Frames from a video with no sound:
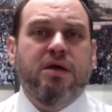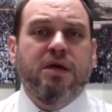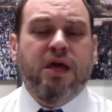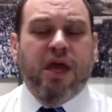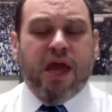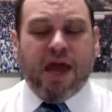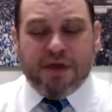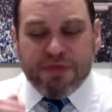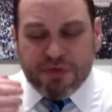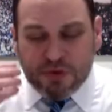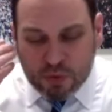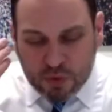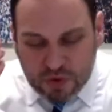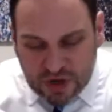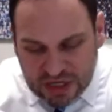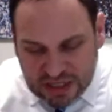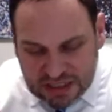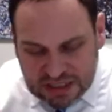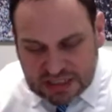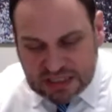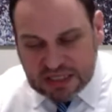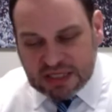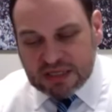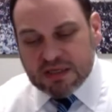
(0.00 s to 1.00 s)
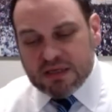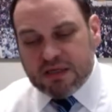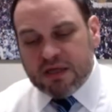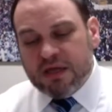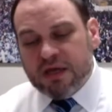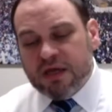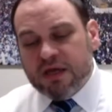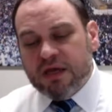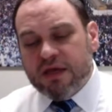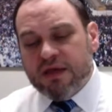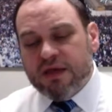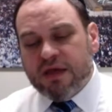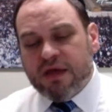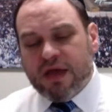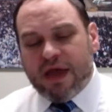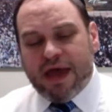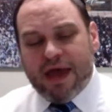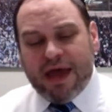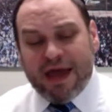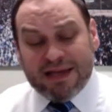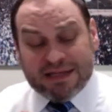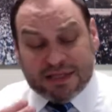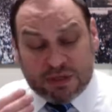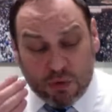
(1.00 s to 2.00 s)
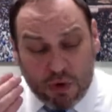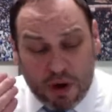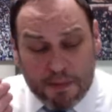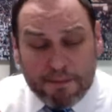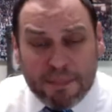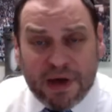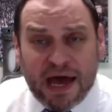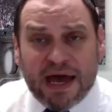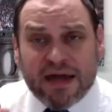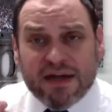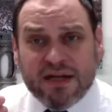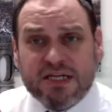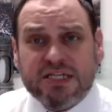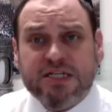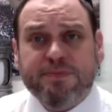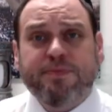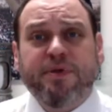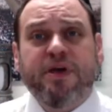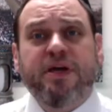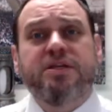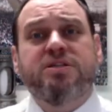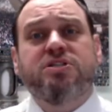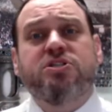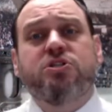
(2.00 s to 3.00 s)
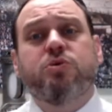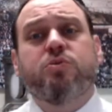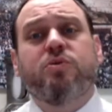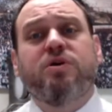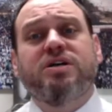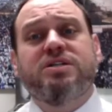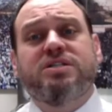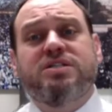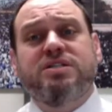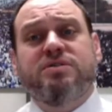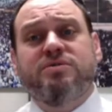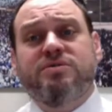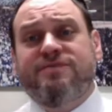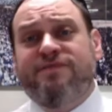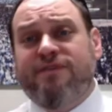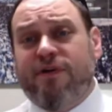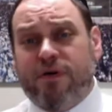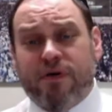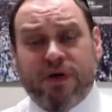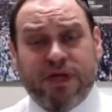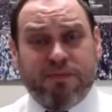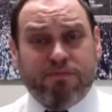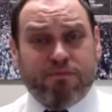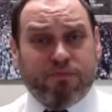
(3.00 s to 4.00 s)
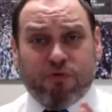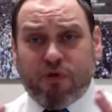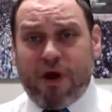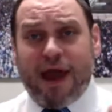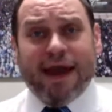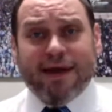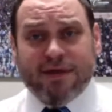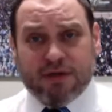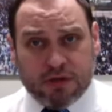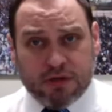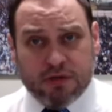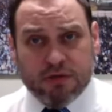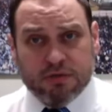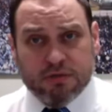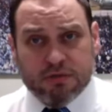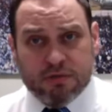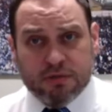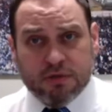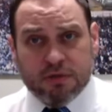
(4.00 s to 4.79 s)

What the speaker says: And the reason, as the Ramban explains to us, is very practical.